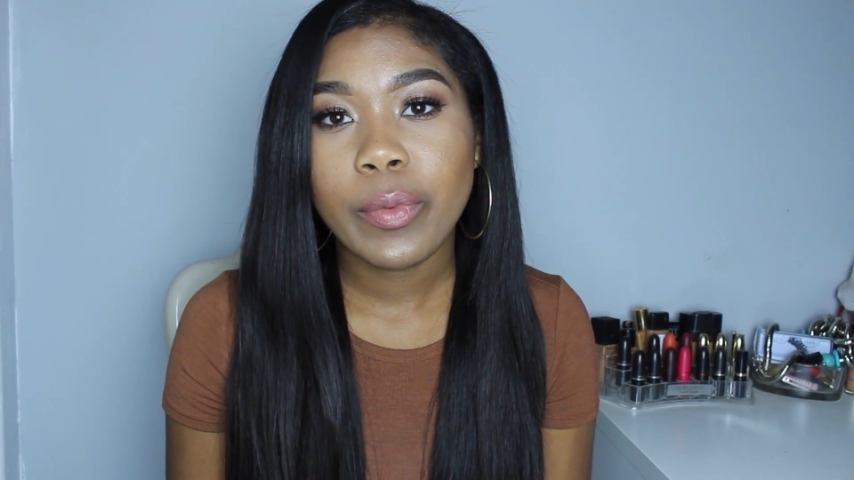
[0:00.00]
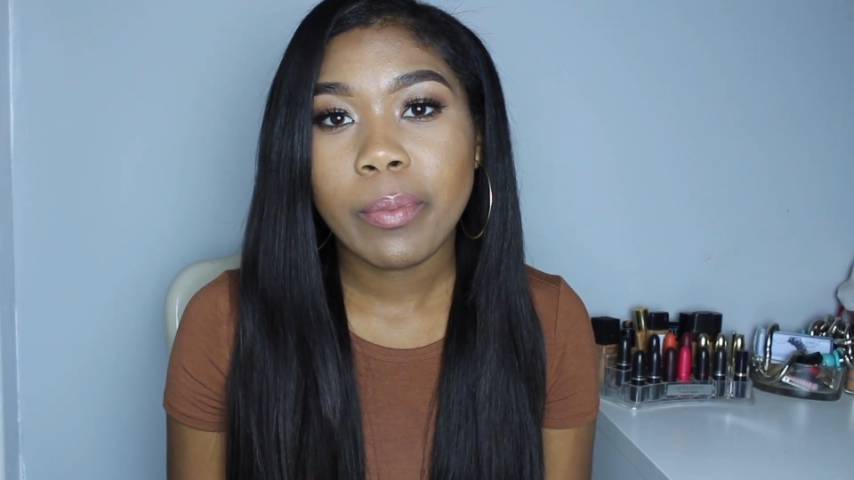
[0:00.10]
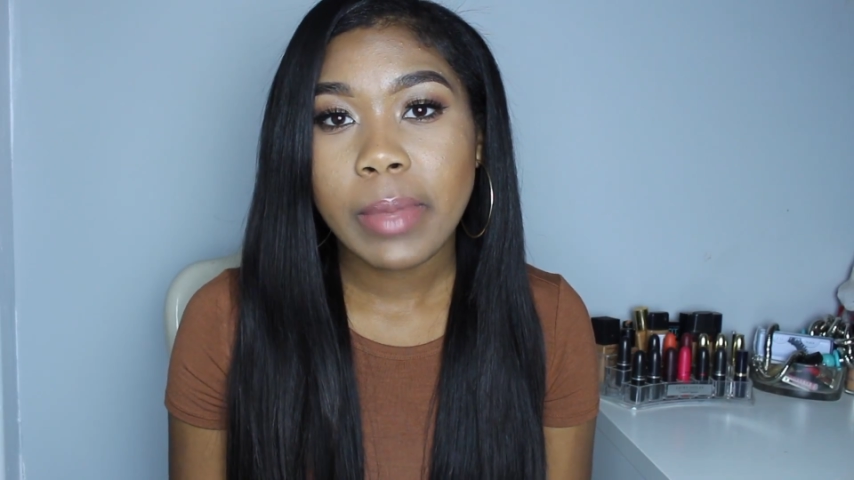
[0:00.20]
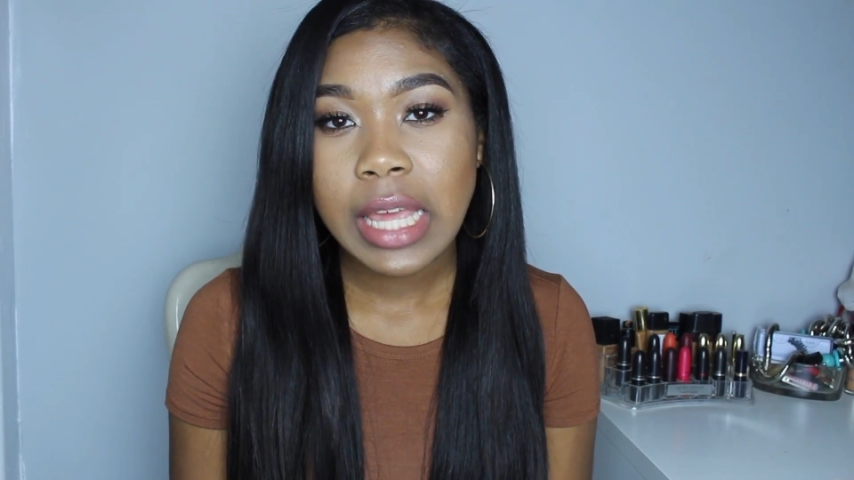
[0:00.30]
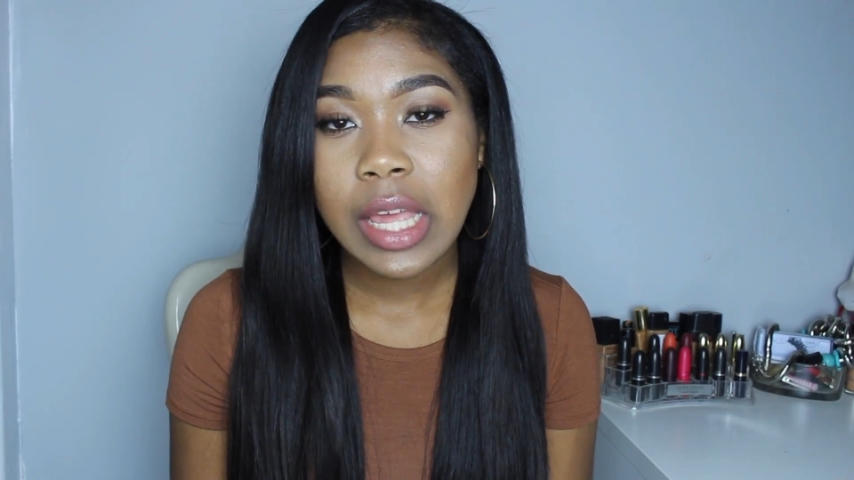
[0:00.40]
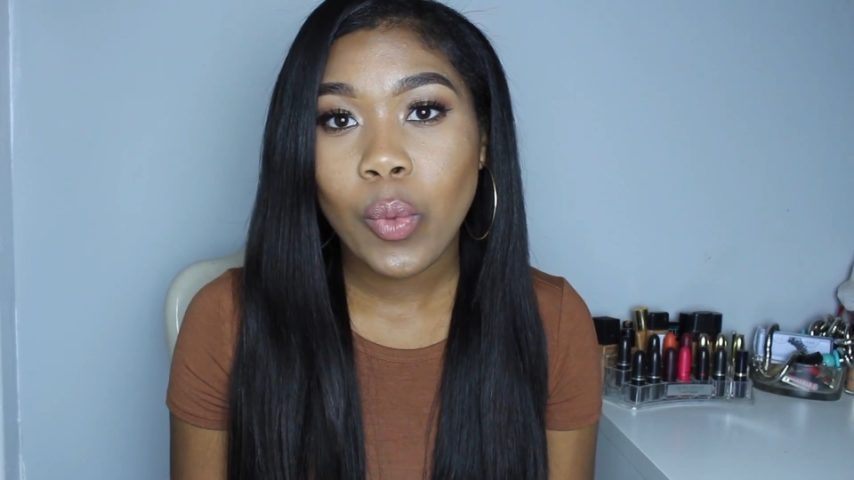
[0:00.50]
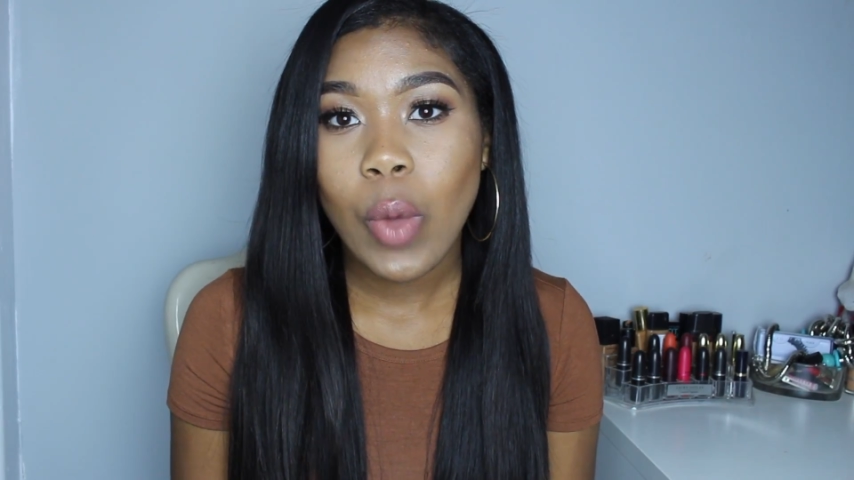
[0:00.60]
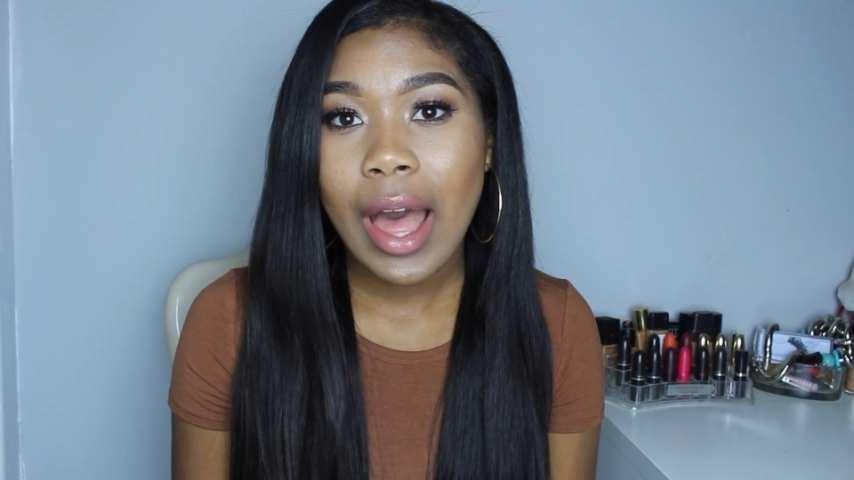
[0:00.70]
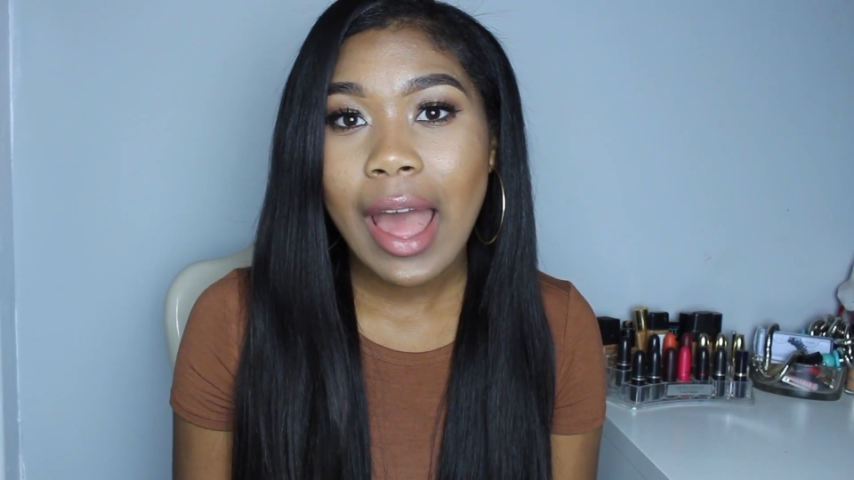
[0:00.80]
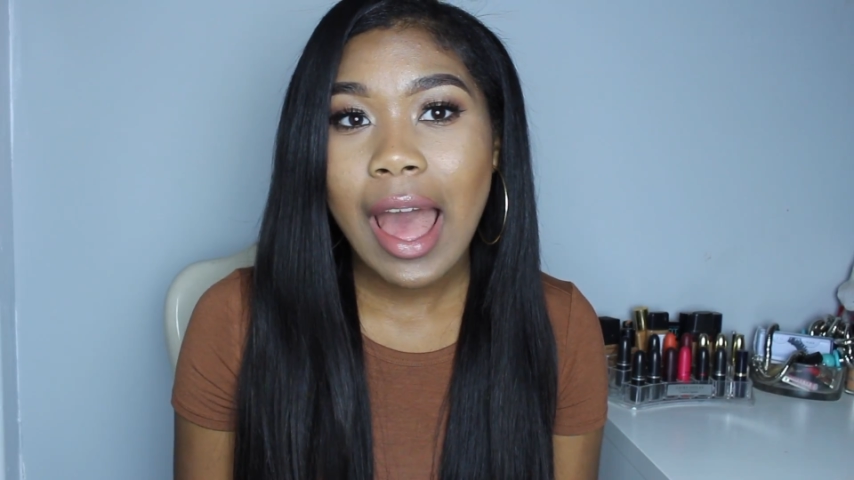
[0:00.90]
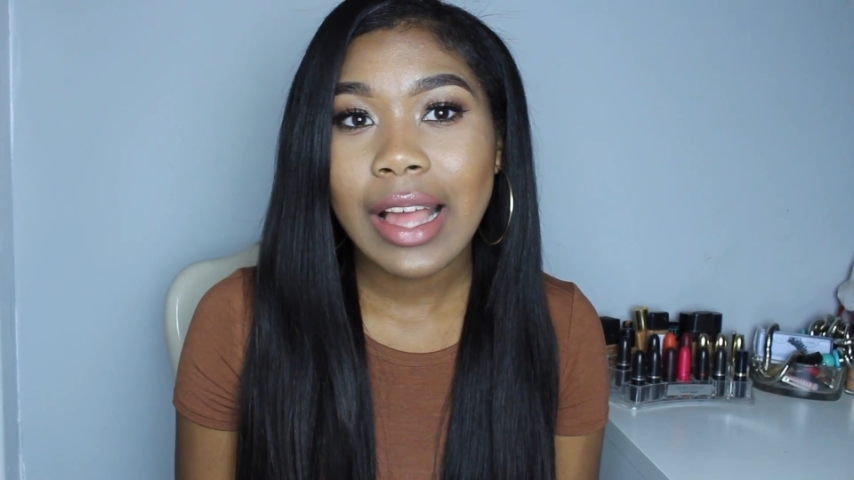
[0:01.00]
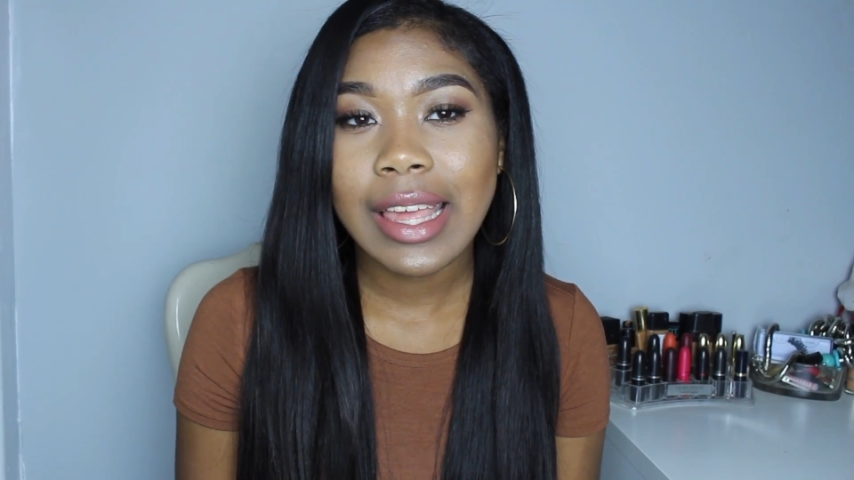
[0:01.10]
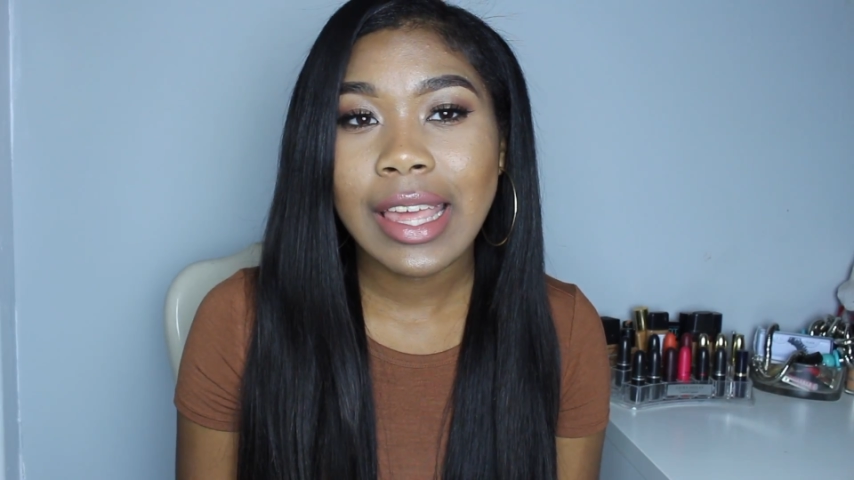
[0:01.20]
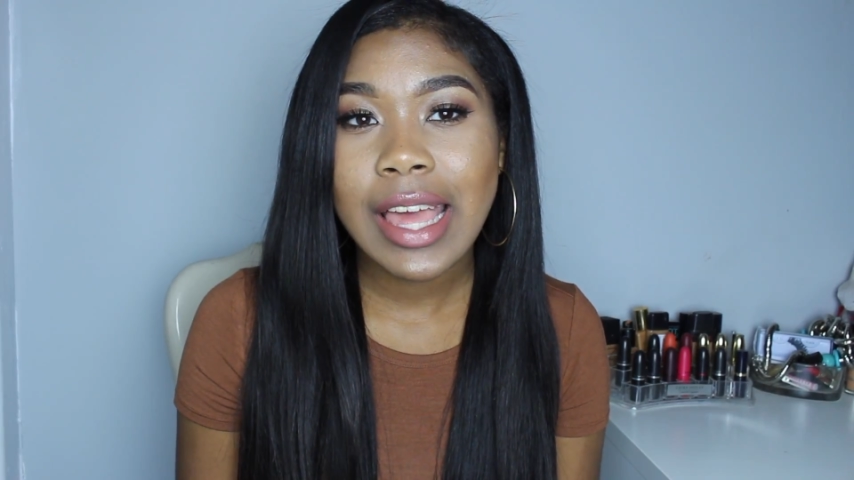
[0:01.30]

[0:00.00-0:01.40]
me, why